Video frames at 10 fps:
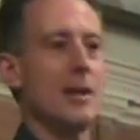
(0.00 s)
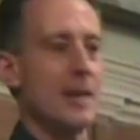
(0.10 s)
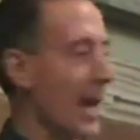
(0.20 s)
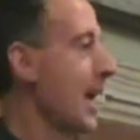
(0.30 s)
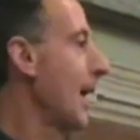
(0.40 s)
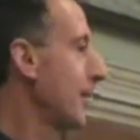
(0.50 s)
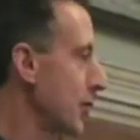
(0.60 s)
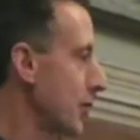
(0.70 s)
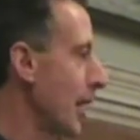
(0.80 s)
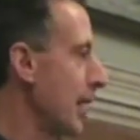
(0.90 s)
gay
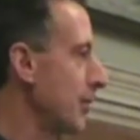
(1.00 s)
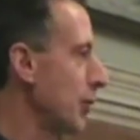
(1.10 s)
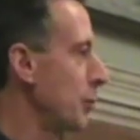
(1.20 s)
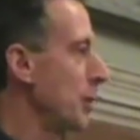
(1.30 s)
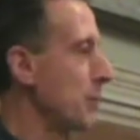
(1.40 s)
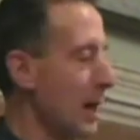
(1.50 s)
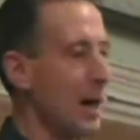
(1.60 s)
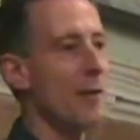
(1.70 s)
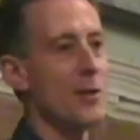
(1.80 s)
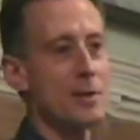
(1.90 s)
and straight, who've been
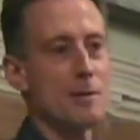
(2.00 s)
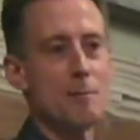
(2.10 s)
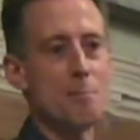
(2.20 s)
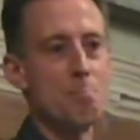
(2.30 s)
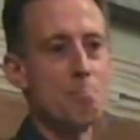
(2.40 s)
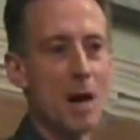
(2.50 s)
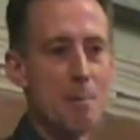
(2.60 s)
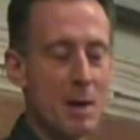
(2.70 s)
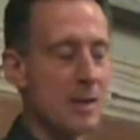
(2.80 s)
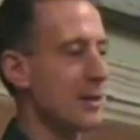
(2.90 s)
part of this
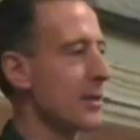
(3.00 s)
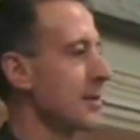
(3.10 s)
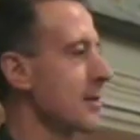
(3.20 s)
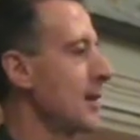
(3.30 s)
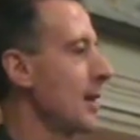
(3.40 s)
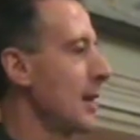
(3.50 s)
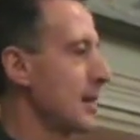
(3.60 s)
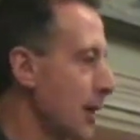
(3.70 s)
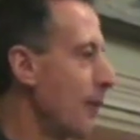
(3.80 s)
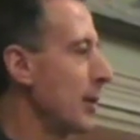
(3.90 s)
momentous
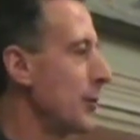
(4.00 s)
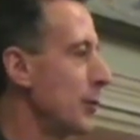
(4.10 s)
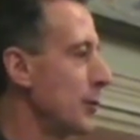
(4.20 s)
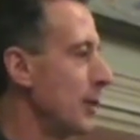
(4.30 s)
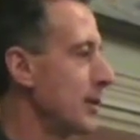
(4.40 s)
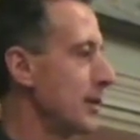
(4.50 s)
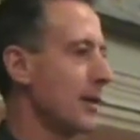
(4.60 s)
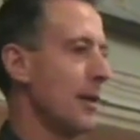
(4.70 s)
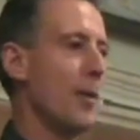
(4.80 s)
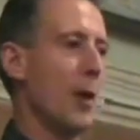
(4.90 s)
historic movement
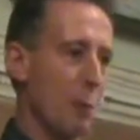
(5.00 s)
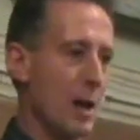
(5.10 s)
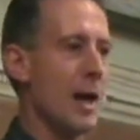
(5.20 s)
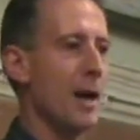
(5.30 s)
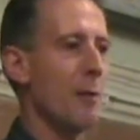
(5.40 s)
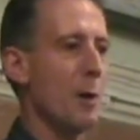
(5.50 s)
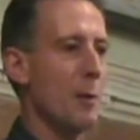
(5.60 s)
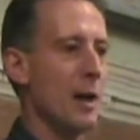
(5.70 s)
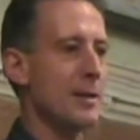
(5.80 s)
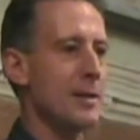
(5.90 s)
that we are where
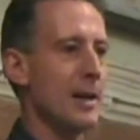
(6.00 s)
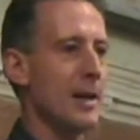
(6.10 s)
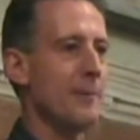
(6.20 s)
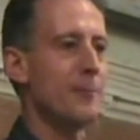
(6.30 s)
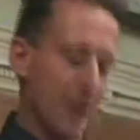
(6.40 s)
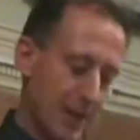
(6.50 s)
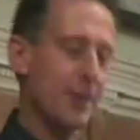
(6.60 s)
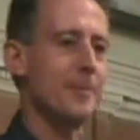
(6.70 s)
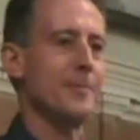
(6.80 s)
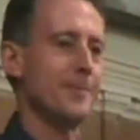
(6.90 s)
we are today. Thank
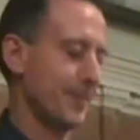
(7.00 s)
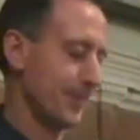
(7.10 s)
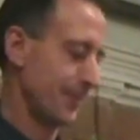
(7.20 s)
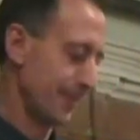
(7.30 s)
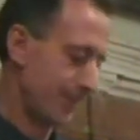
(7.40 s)
you.